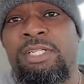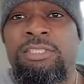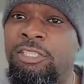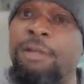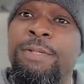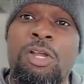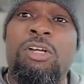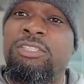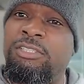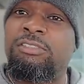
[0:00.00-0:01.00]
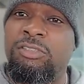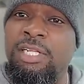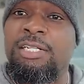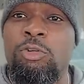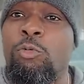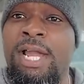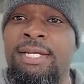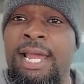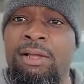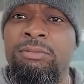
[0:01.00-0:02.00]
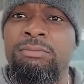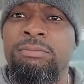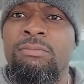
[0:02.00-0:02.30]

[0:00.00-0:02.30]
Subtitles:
Some of y'all sisters out there right now